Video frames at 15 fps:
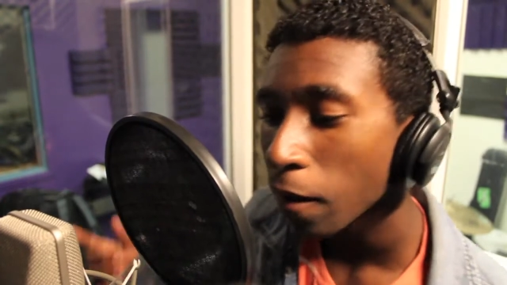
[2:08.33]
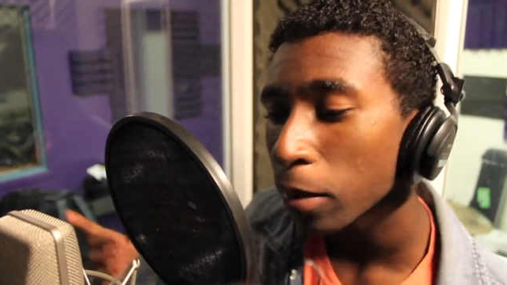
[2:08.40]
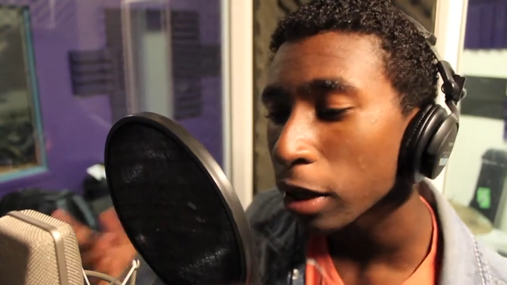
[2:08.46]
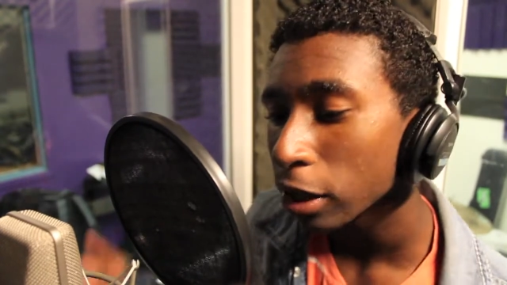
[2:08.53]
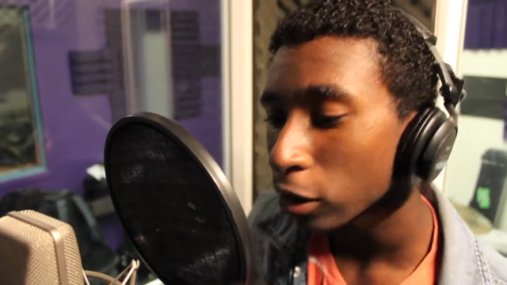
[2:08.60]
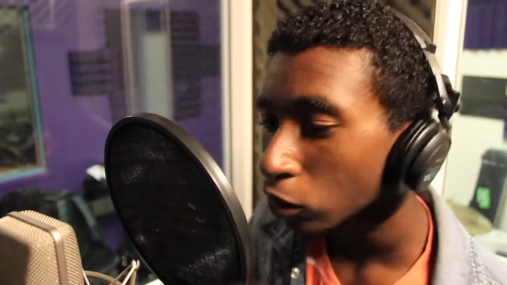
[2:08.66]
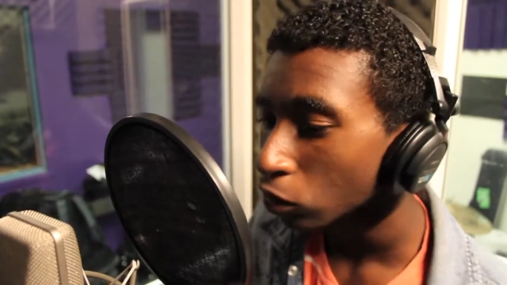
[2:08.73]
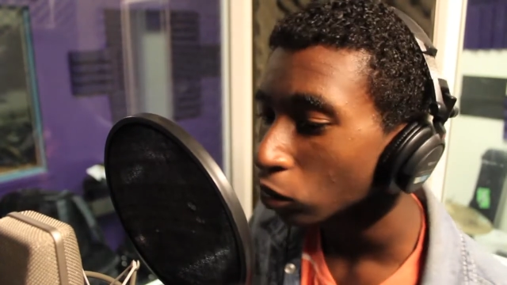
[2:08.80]

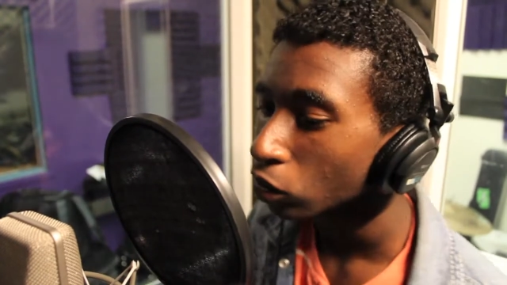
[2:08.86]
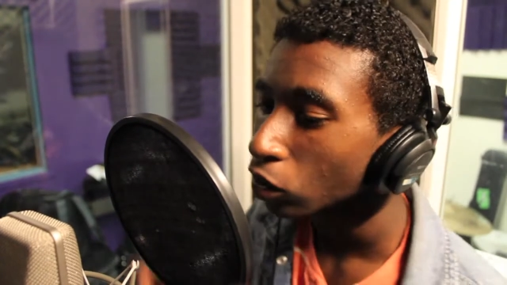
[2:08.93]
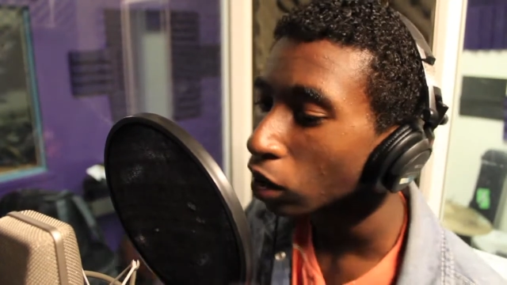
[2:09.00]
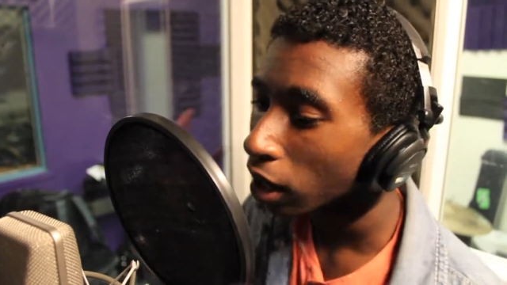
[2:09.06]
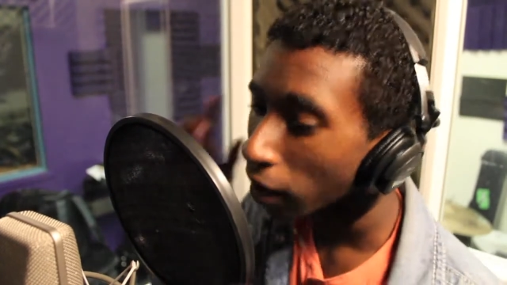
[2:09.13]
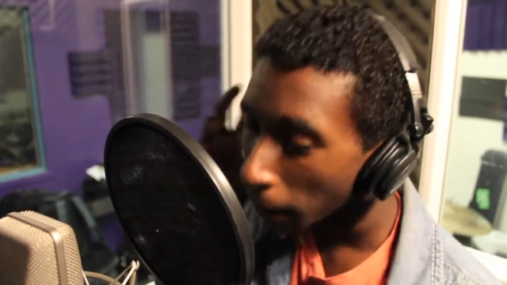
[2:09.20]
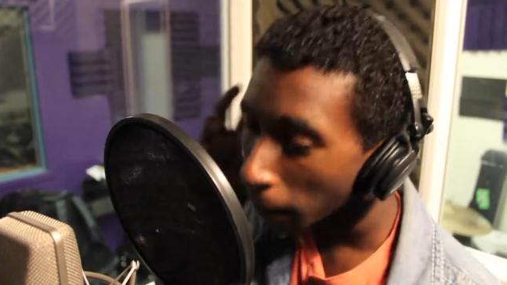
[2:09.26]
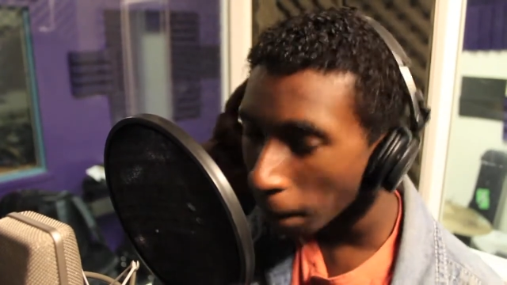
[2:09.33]
my new
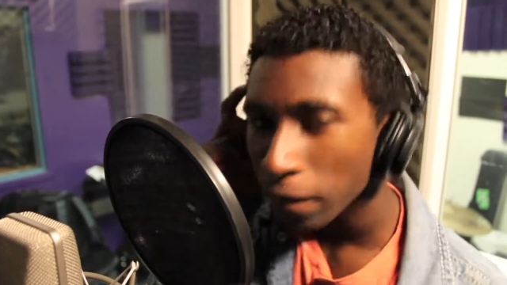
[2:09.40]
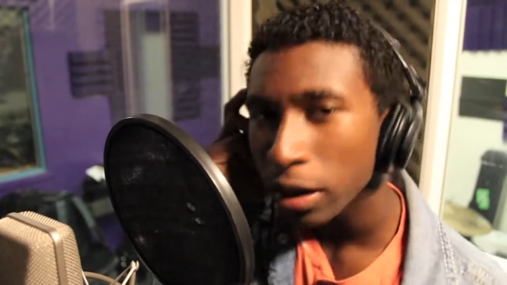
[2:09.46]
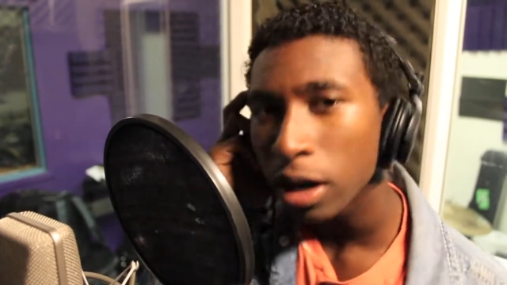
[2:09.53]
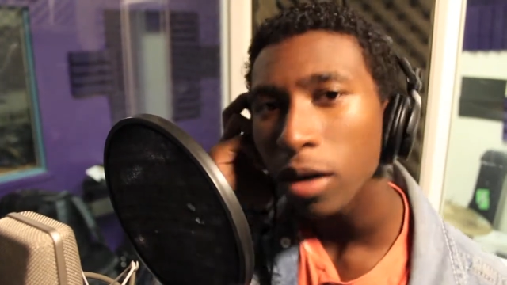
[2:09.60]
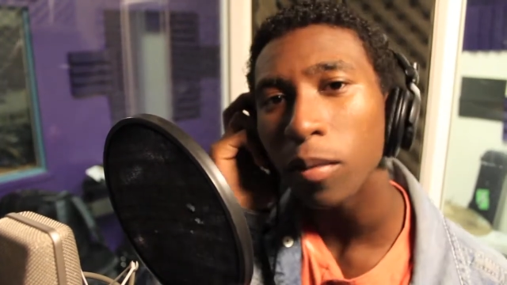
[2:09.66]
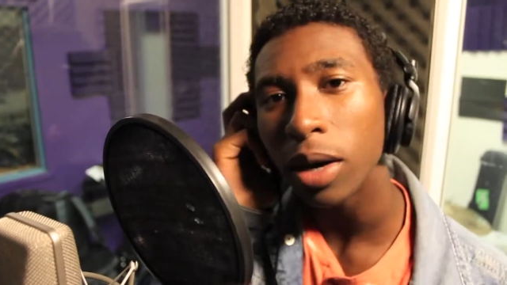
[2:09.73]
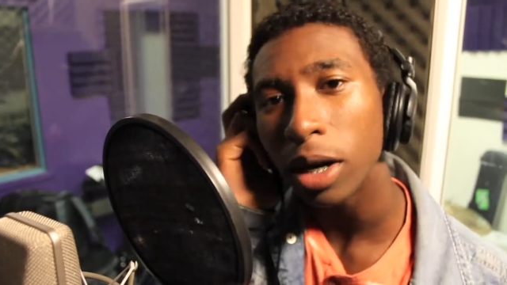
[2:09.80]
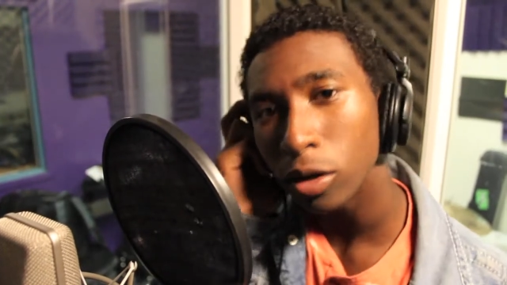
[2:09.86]

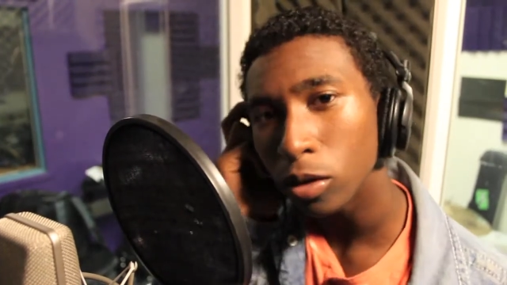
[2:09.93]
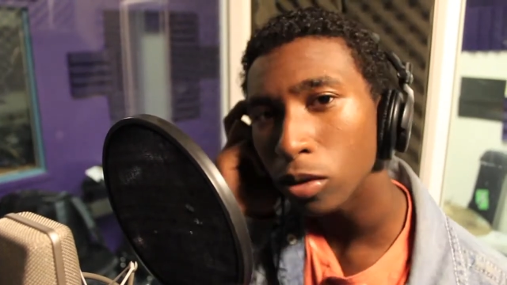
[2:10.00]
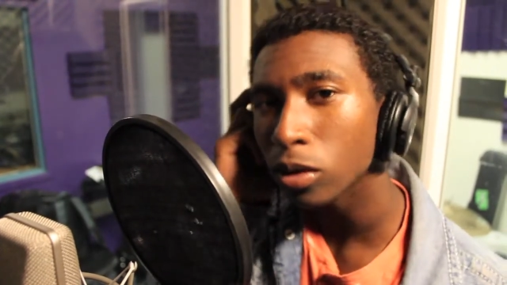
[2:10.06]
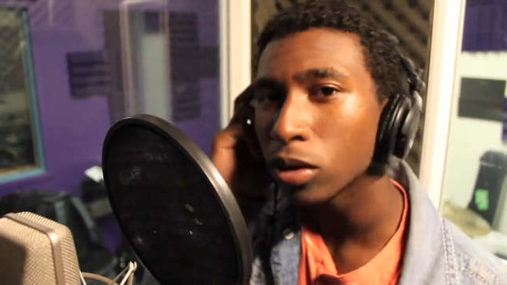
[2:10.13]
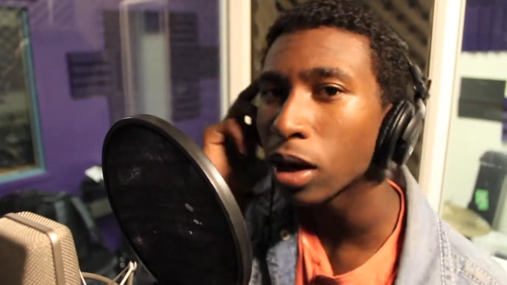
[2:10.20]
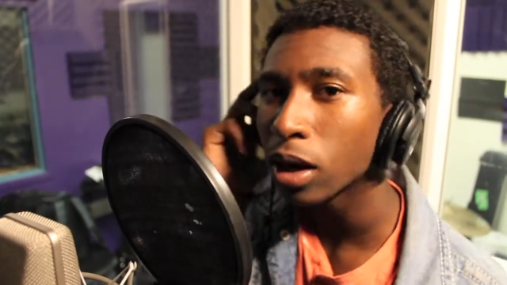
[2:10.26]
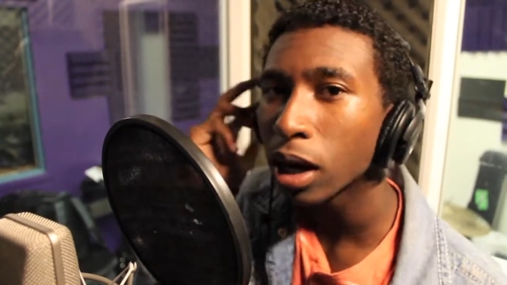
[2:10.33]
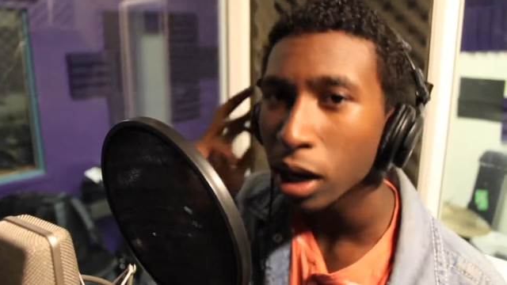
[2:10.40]
grind, my
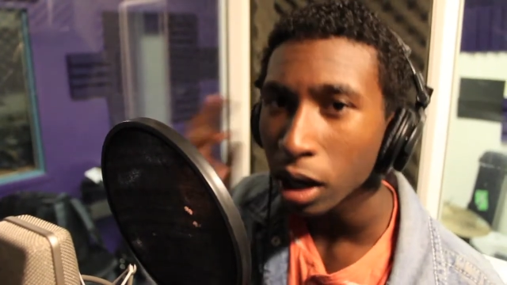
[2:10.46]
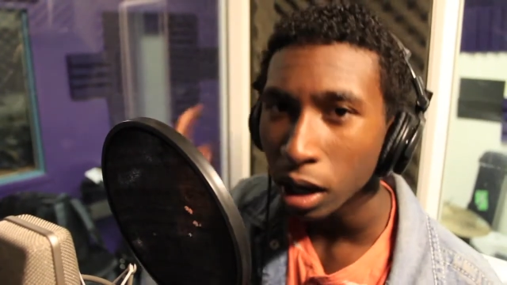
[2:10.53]
new grind.